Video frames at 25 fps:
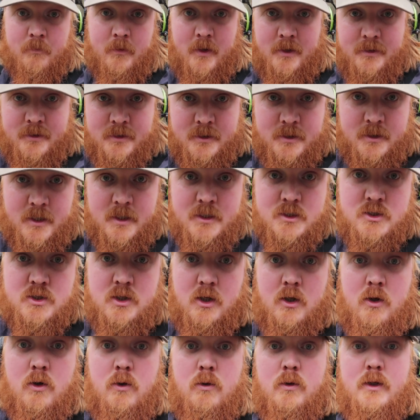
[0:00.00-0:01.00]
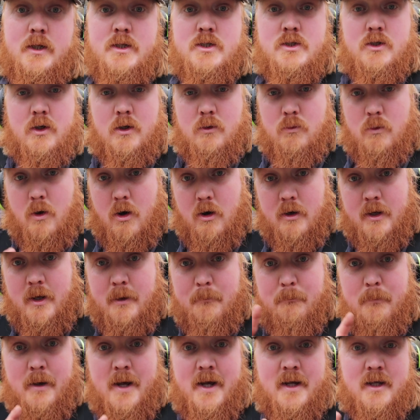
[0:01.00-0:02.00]
and then I slowly start
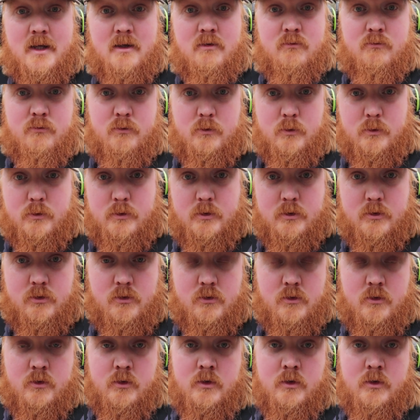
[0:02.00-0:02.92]
walking back and forth,